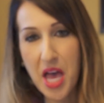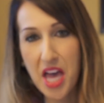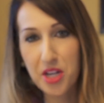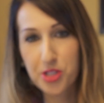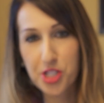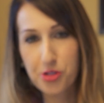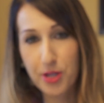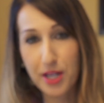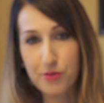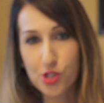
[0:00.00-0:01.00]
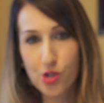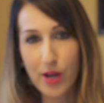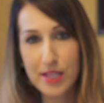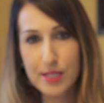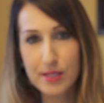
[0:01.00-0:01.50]
energy drink of
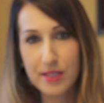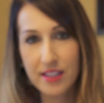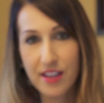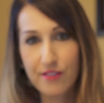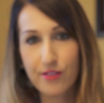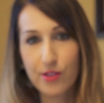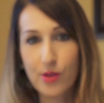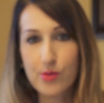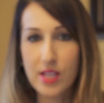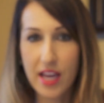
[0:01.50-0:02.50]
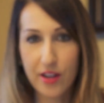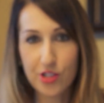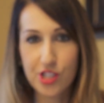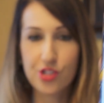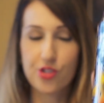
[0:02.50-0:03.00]
choice. For those
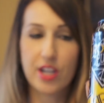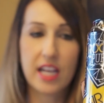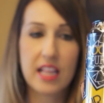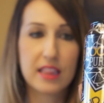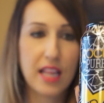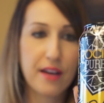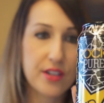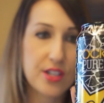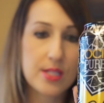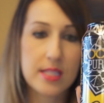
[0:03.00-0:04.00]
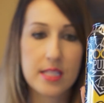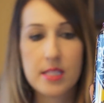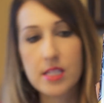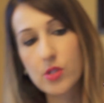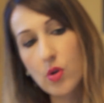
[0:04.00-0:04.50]
energy drink lovers,
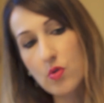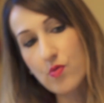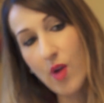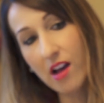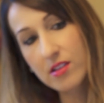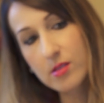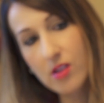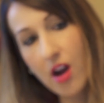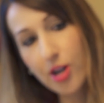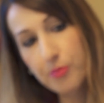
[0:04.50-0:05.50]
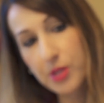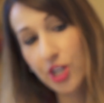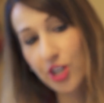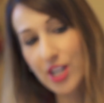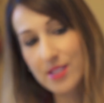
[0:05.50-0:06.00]
this is Rockstar
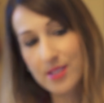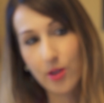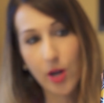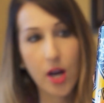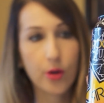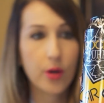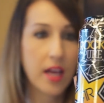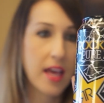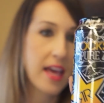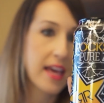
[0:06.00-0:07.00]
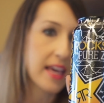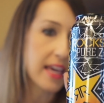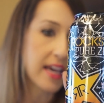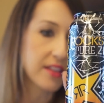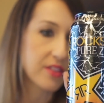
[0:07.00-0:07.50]
Pure Zero,
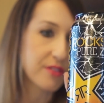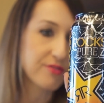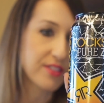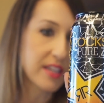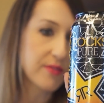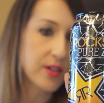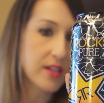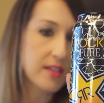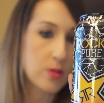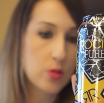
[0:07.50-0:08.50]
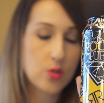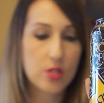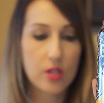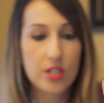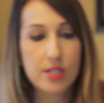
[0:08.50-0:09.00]
and the flavor is
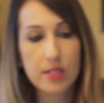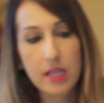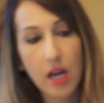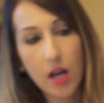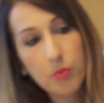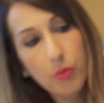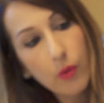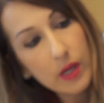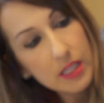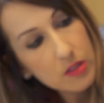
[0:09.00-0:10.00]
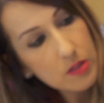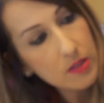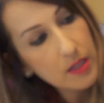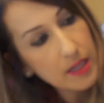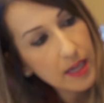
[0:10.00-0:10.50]
seriously on
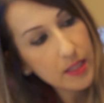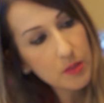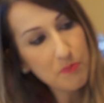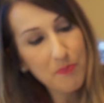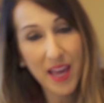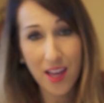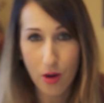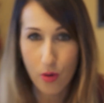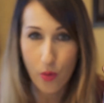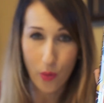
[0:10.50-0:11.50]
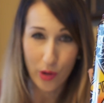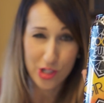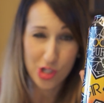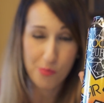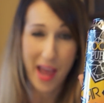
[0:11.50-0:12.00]
point. It's mango
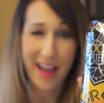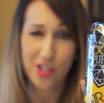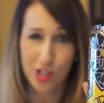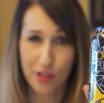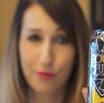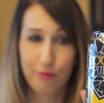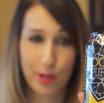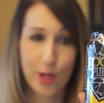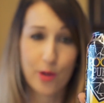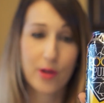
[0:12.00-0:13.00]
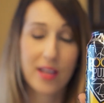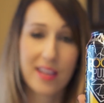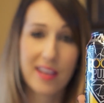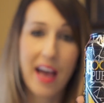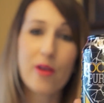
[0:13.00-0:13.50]
orange passion fruit.
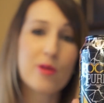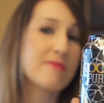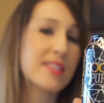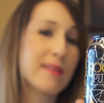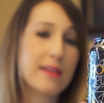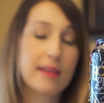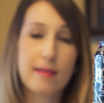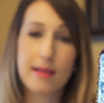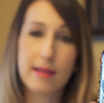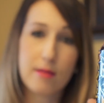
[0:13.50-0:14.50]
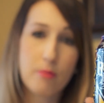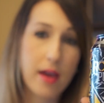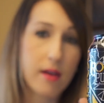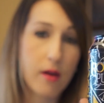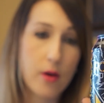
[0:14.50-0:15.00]
I don't even like eating
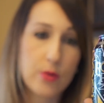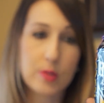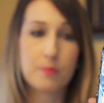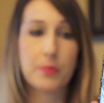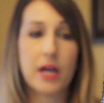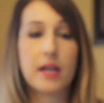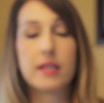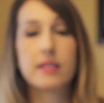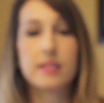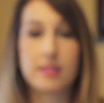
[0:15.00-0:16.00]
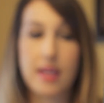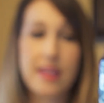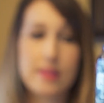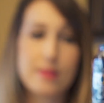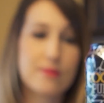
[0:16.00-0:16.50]
mangoes, but it
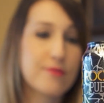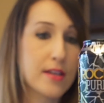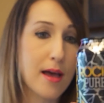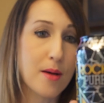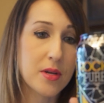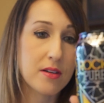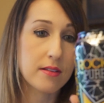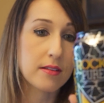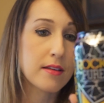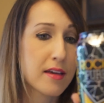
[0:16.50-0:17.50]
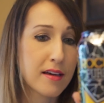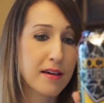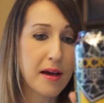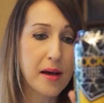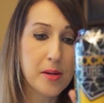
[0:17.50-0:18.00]
tastes phenomenal.
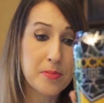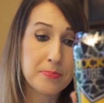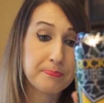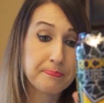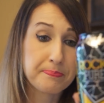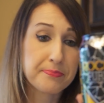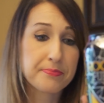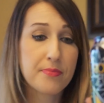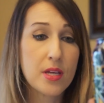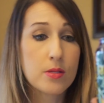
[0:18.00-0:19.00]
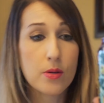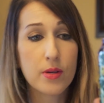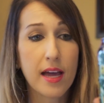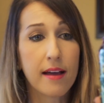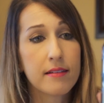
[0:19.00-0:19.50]
So
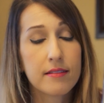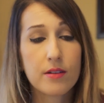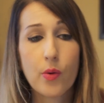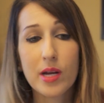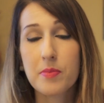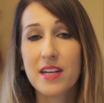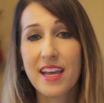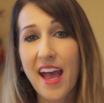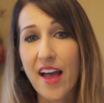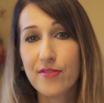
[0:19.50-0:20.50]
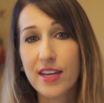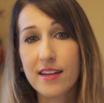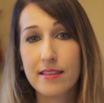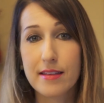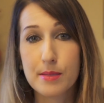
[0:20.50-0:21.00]
yeah, quite a bit of
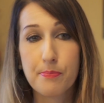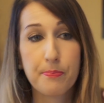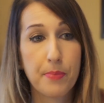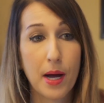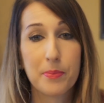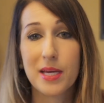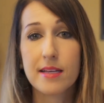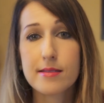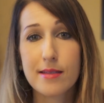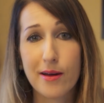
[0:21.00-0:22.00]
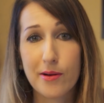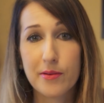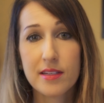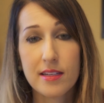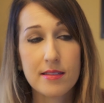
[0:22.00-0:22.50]
caffeine in this puppy.
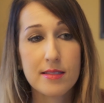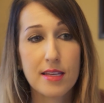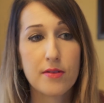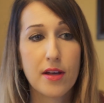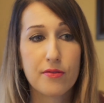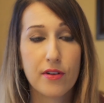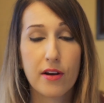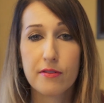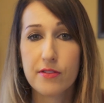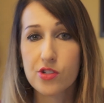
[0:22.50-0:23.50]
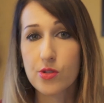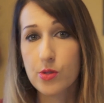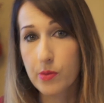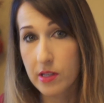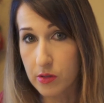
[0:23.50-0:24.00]
So let's give it up for artificial
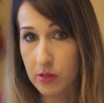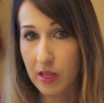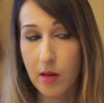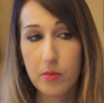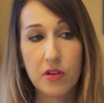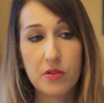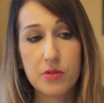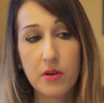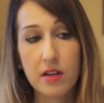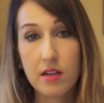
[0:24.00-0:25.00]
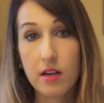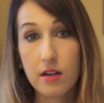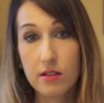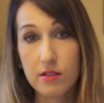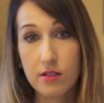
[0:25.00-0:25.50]
sweeteners and chemicals right
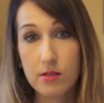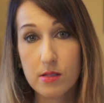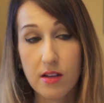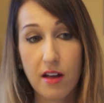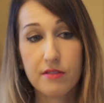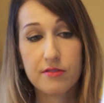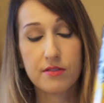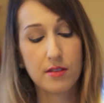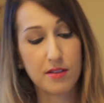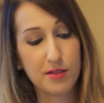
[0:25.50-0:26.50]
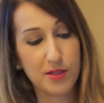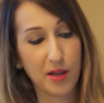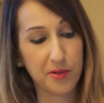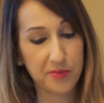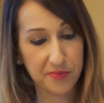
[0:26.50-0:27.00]
here. Good stuff.
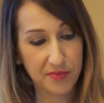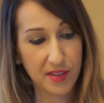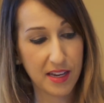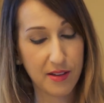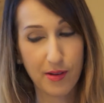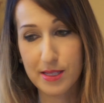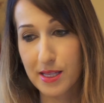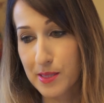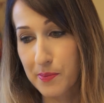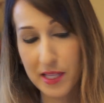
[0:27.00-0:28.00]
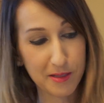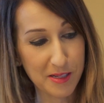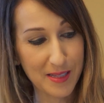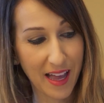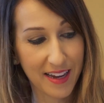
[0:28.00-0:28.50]
So anyways, that's my little
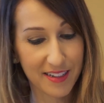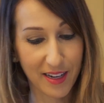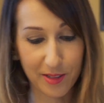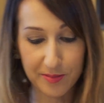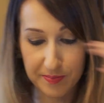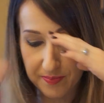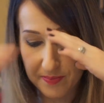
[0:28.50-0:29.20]
side note.